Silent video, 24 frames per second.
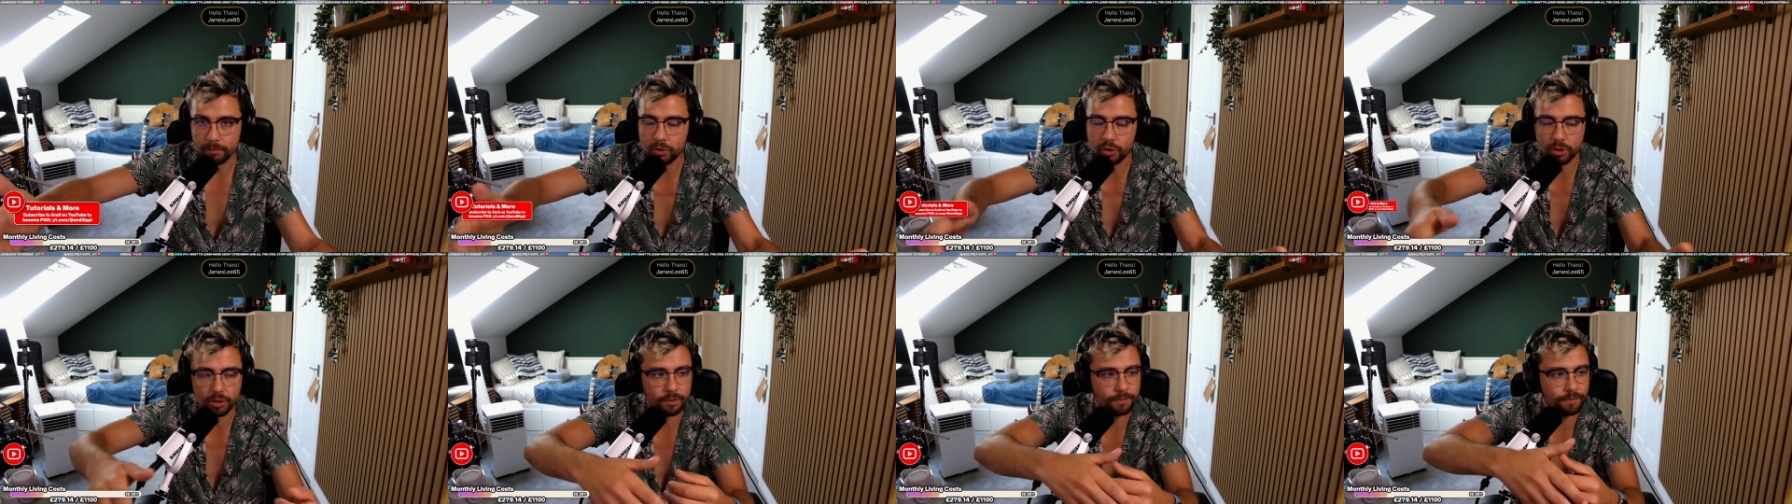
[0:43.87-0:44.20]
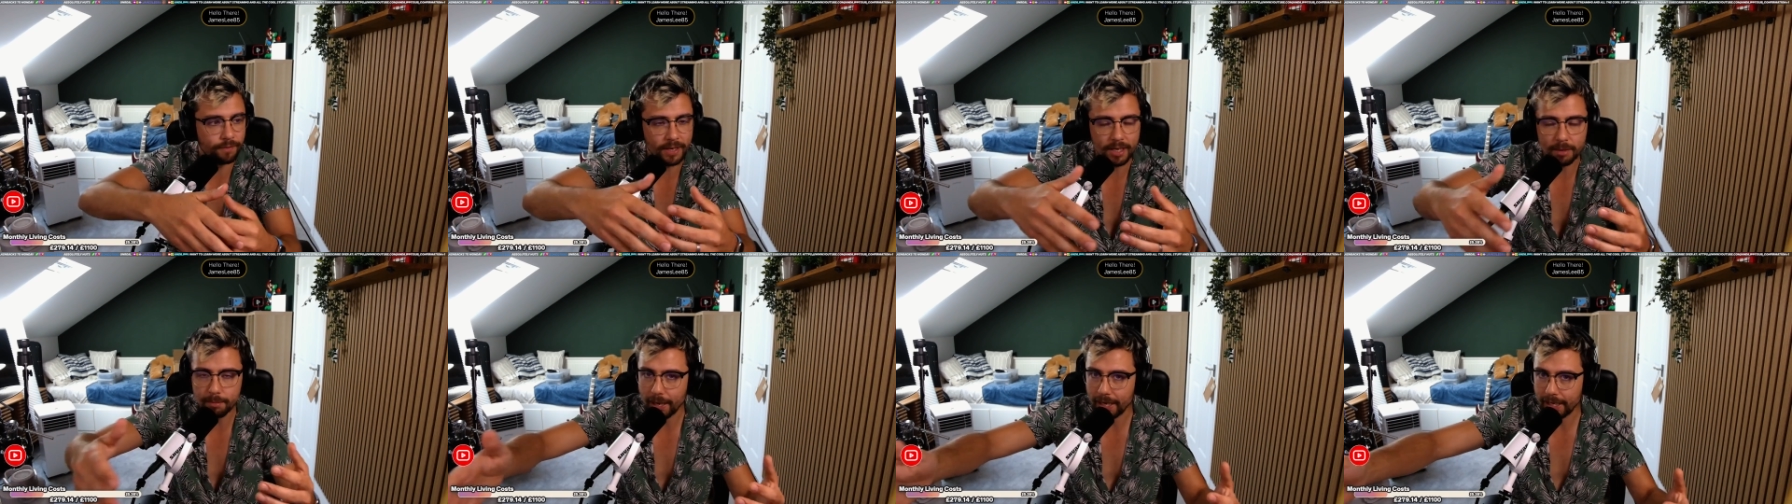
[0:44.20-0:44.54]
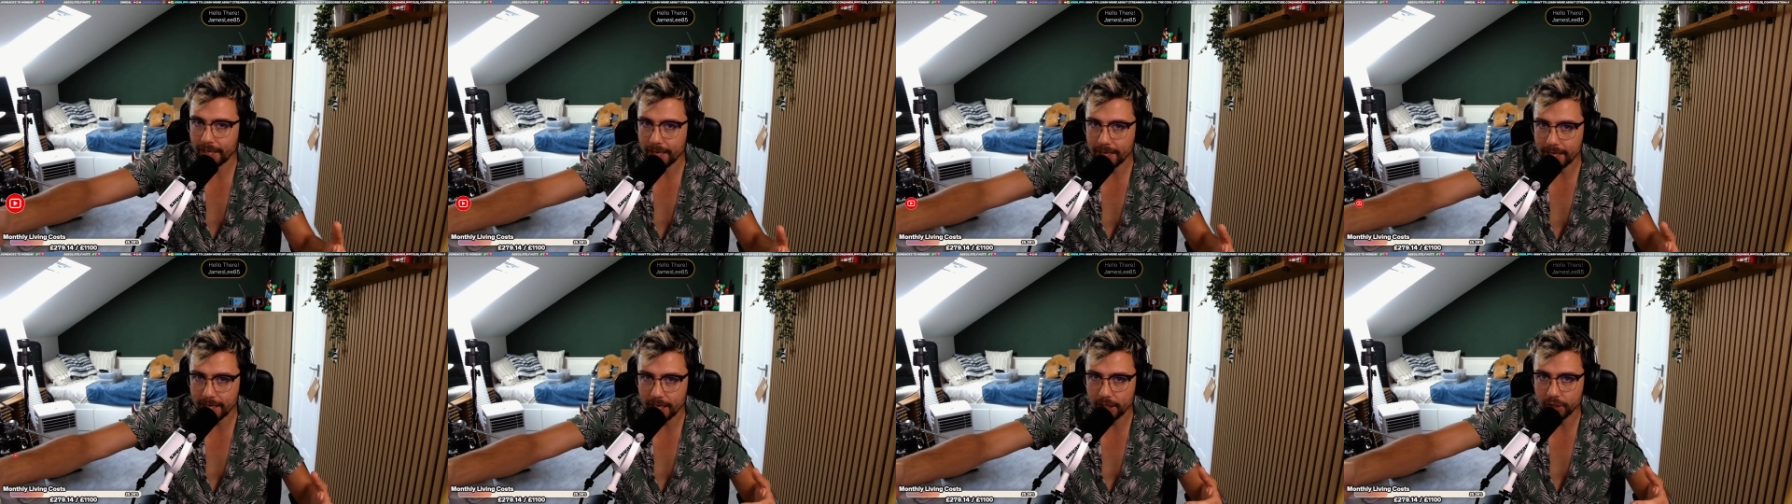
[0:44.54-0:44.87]
Just
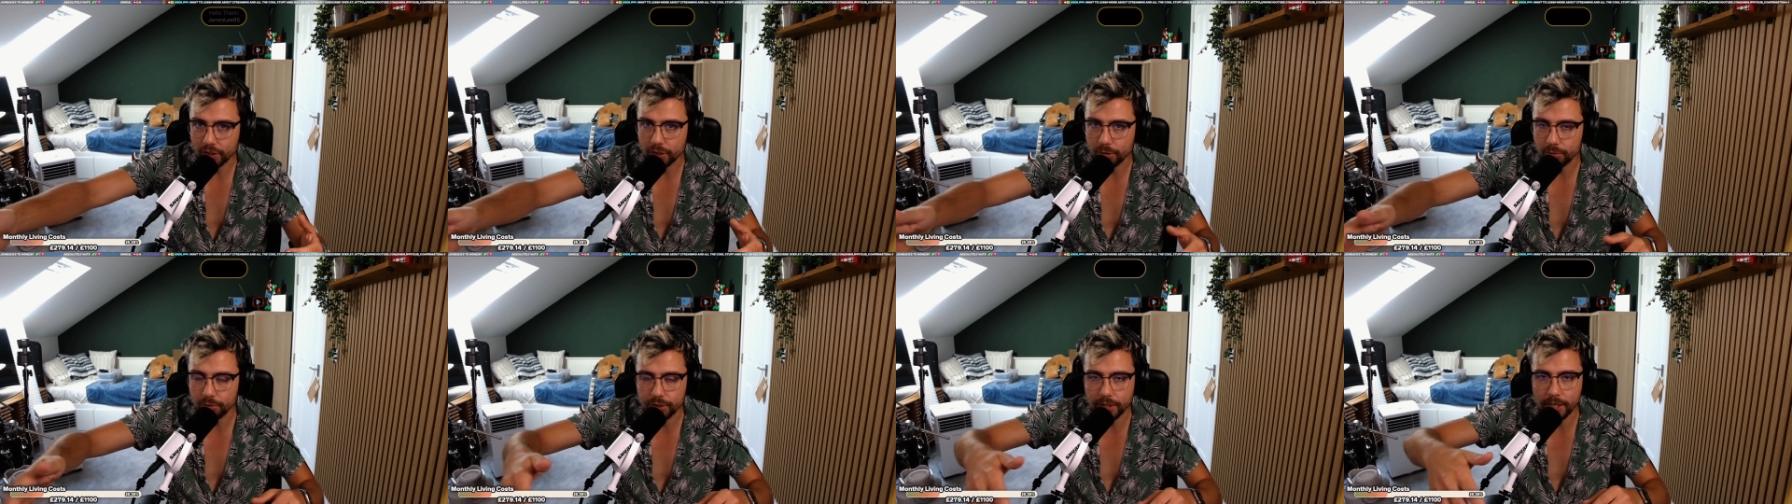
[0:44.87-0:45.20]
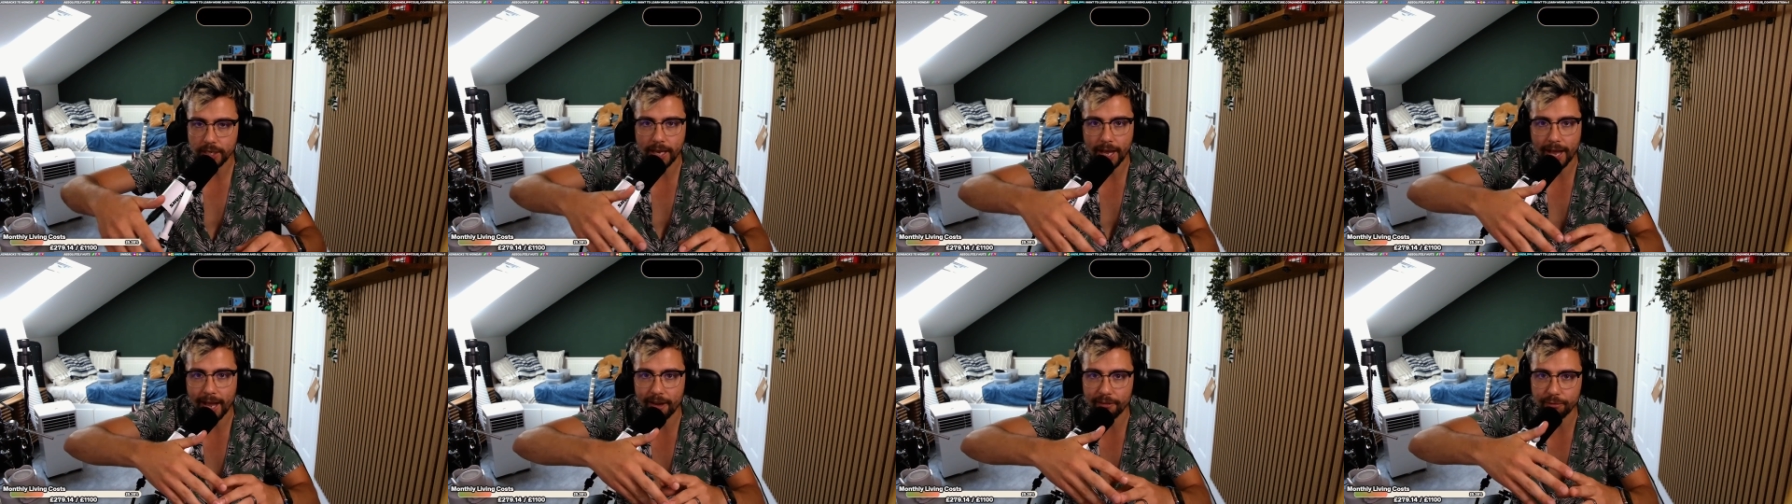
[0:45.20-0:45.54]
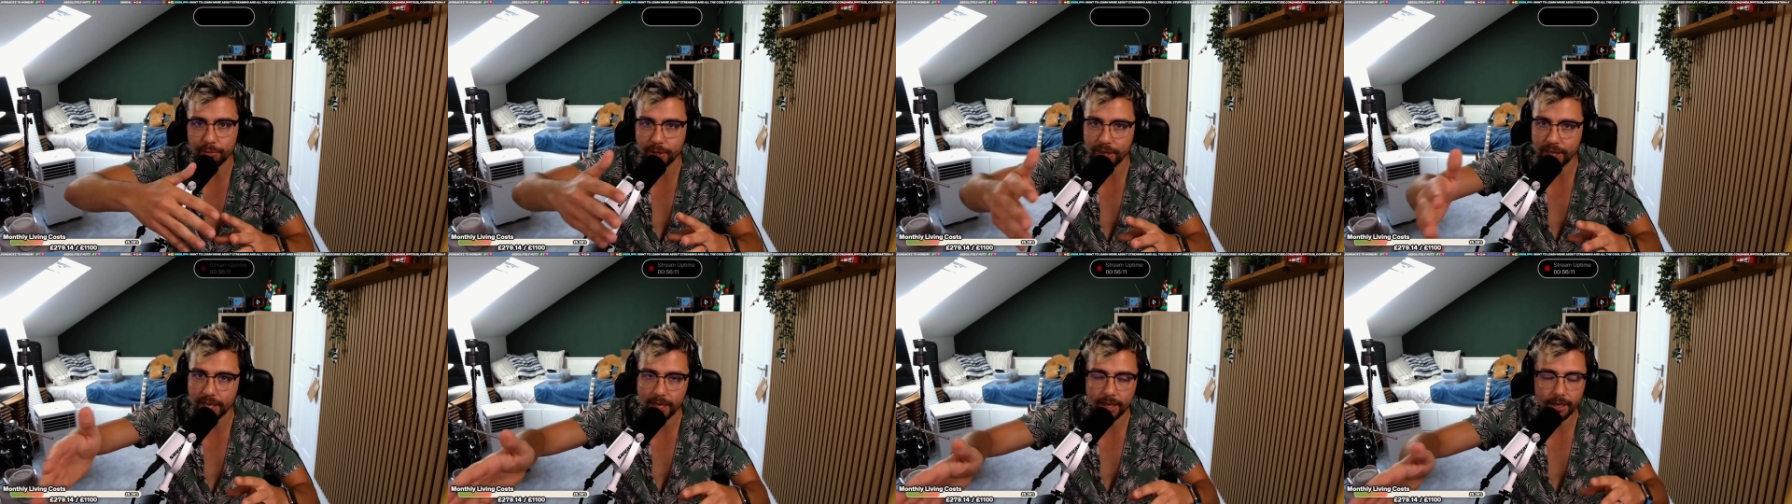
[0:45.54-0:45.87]
feedback any issues that you have
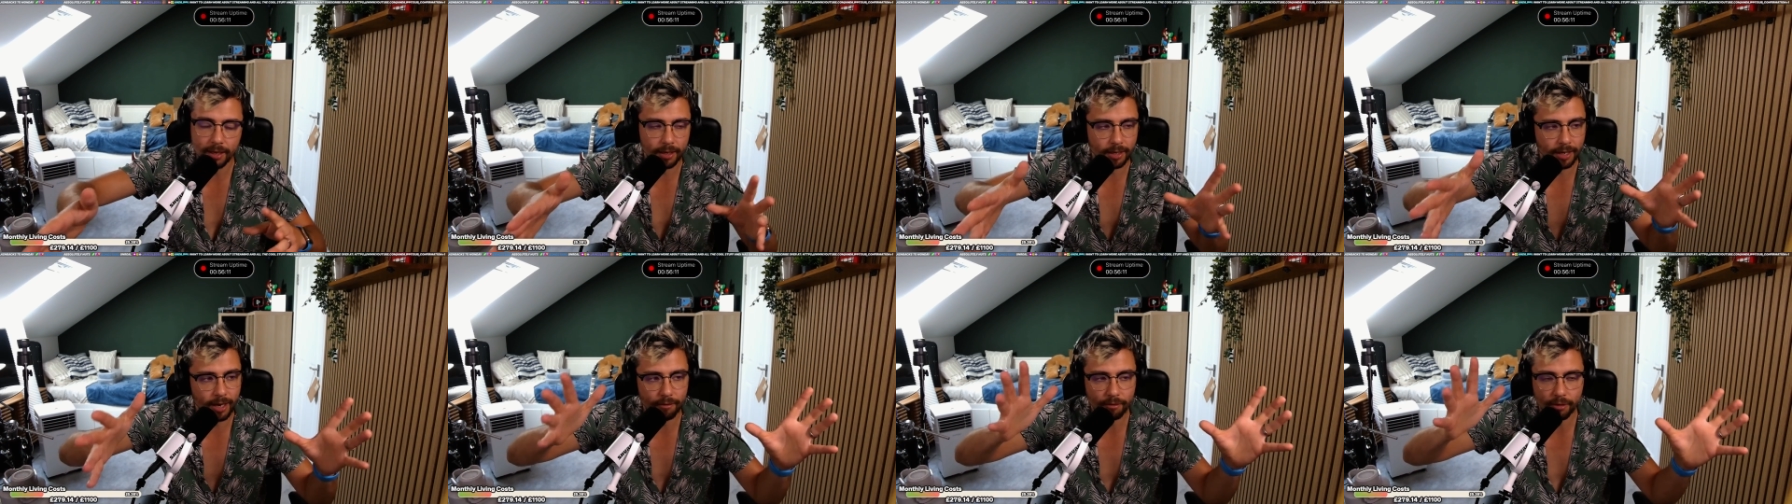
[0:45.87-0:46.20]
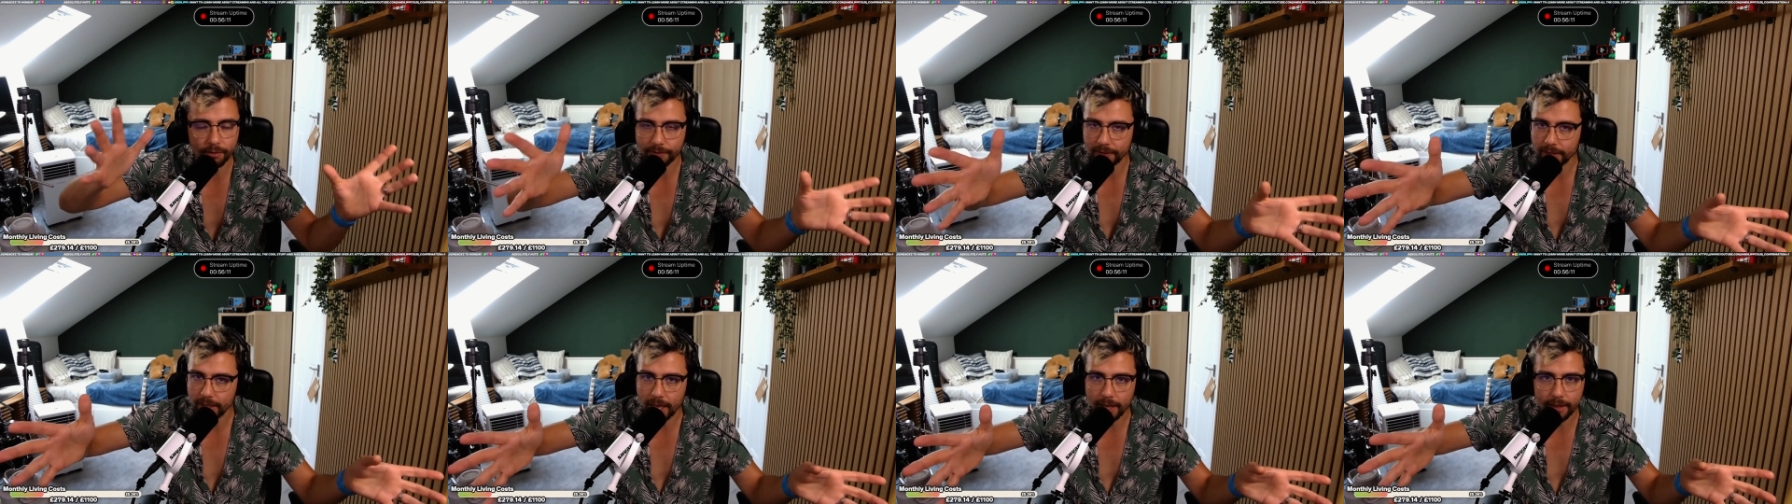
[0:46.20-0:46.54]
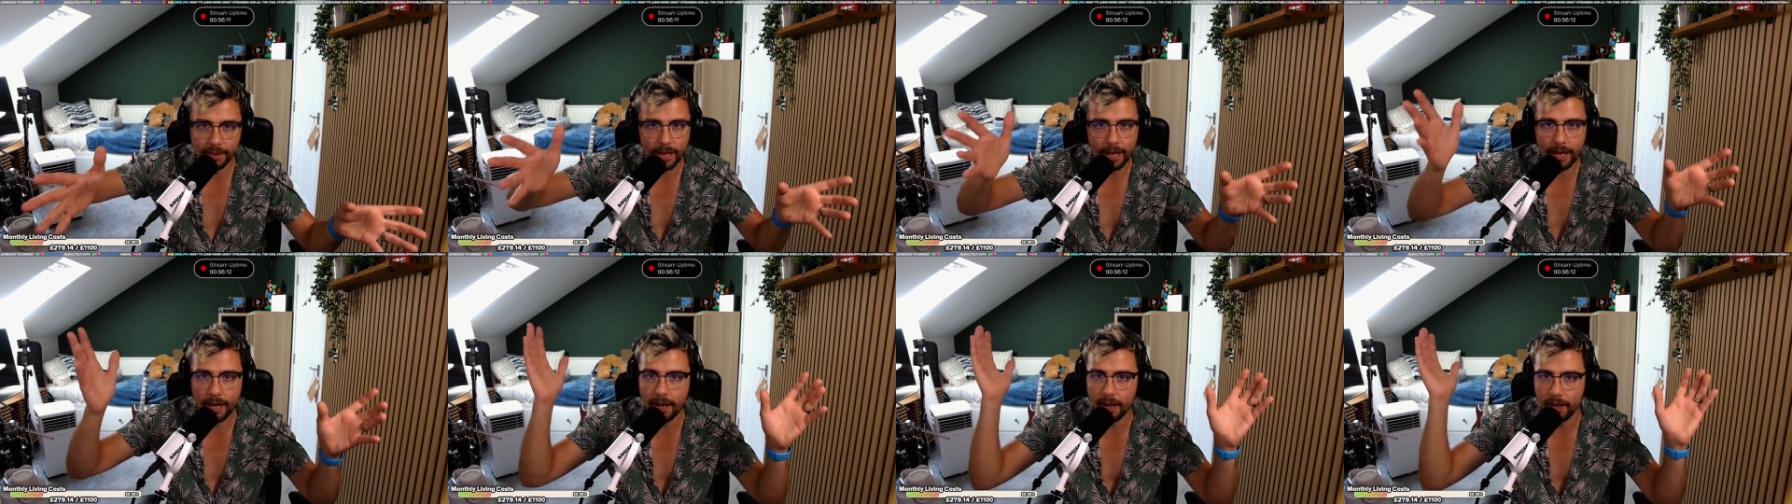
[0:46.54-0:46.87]
with it and everything like
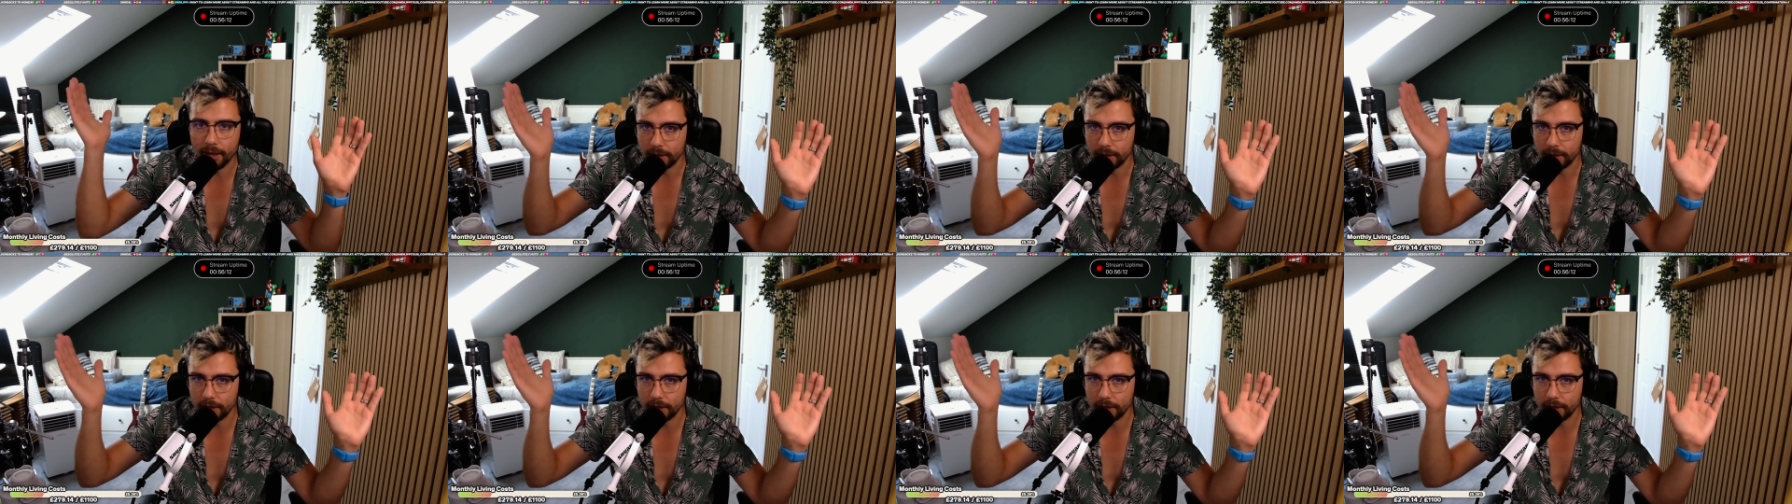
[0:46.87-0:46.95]
that,